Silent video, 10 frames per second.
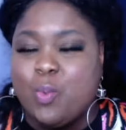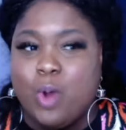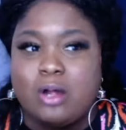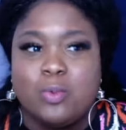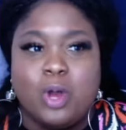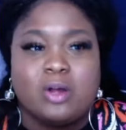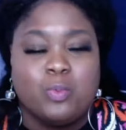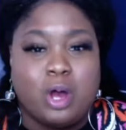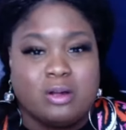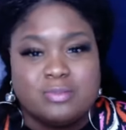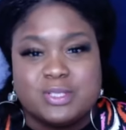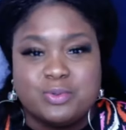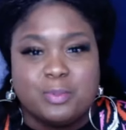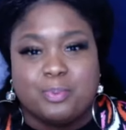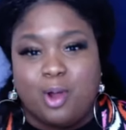Welcome, welcome, welcome
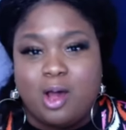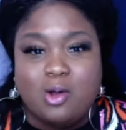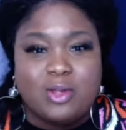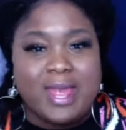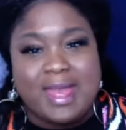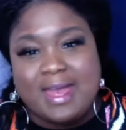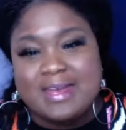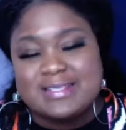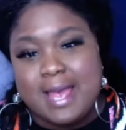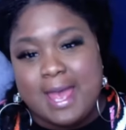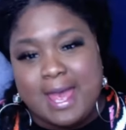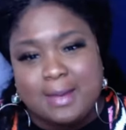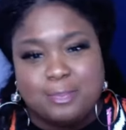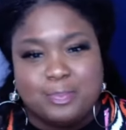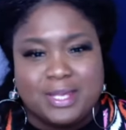to the broadcast.
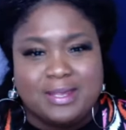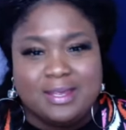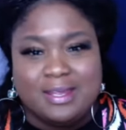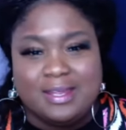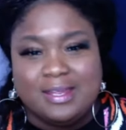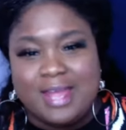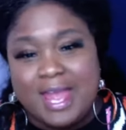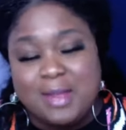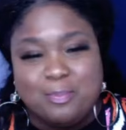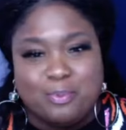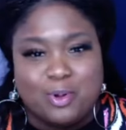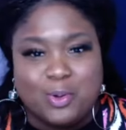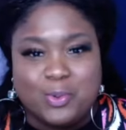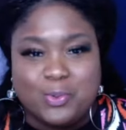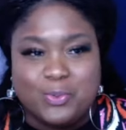Happy
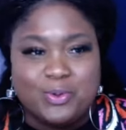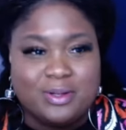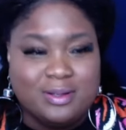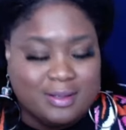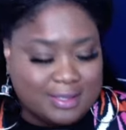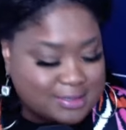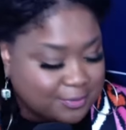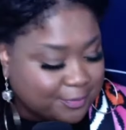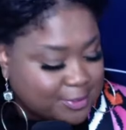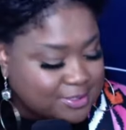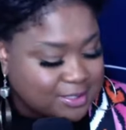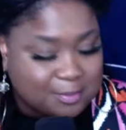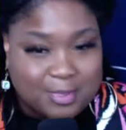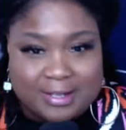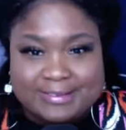April. It's the first of the
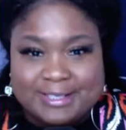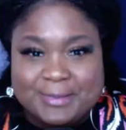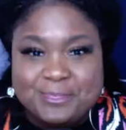month.